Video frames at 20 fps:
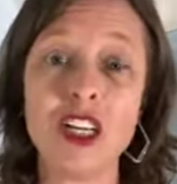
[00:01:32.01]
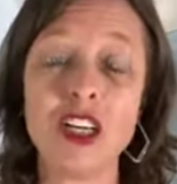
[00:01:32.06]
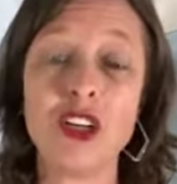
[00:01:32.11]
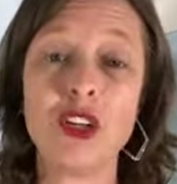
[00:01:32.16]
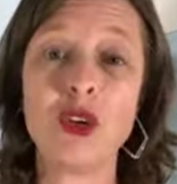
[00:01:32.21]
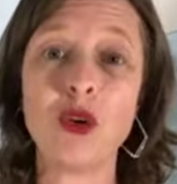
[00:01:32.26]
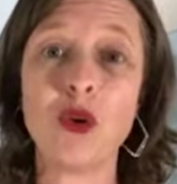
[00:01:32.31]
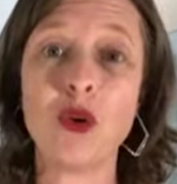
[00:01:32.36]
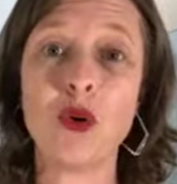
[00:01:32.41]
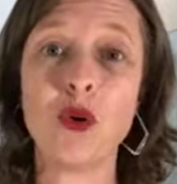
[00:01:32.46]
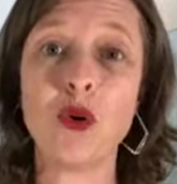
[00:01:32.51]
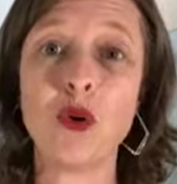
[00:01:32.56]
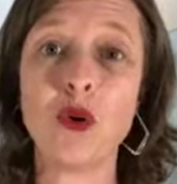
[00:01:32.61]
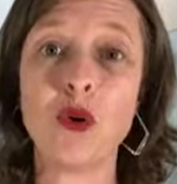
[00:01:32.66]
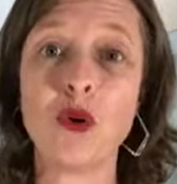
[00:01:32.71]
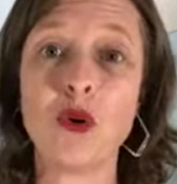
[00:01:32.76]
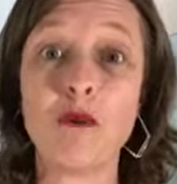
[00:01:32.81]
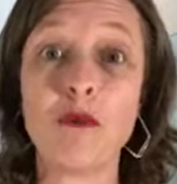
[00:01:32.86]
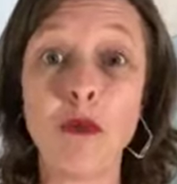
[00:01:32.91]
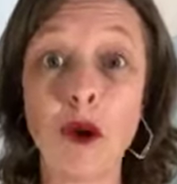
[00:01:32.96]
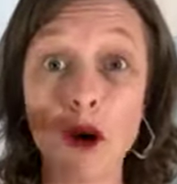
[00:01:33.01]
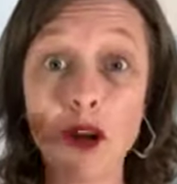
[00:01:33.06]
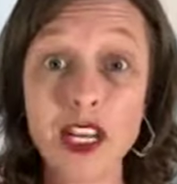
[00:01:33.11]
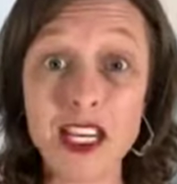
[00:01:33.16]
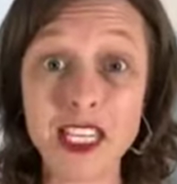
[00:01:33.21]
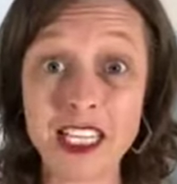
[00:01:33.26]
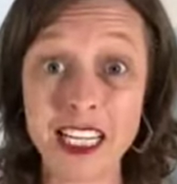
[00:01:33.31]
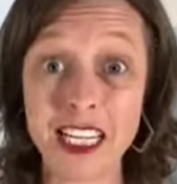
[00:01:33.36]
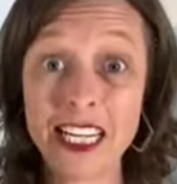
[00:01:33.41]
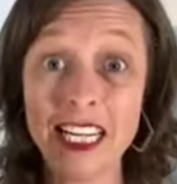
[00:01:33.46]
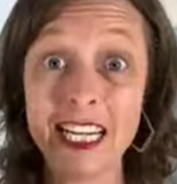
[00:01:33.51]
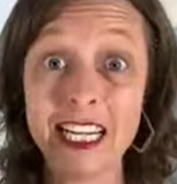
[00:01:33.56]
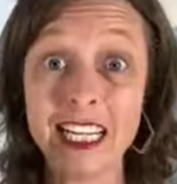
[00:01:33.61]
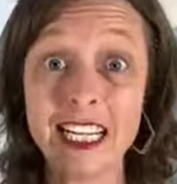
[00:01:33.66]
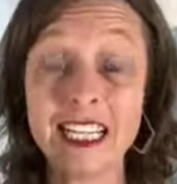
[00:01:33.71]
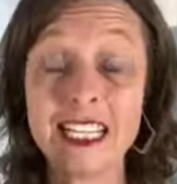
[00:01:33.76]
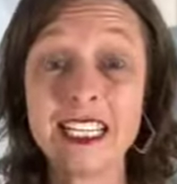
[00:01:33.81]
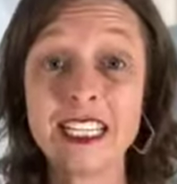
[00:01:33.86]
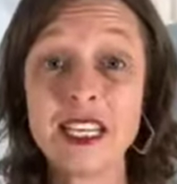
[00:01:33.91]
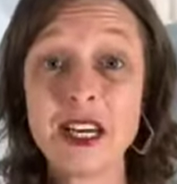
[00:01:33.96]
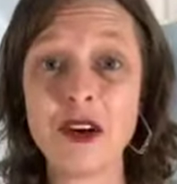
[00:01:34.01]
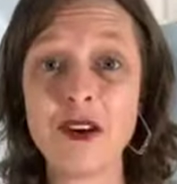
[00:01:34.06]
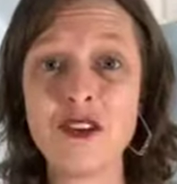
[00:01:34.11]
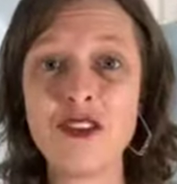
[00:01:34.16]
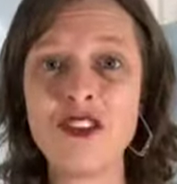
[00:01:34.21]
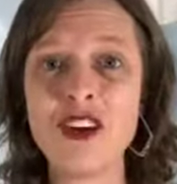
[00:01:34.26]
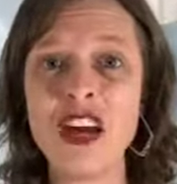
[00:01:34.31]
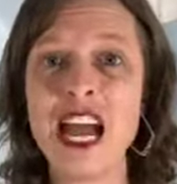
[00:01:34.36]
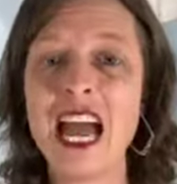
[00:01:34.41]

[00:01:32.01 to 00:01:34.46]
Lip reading: your body to heal itself.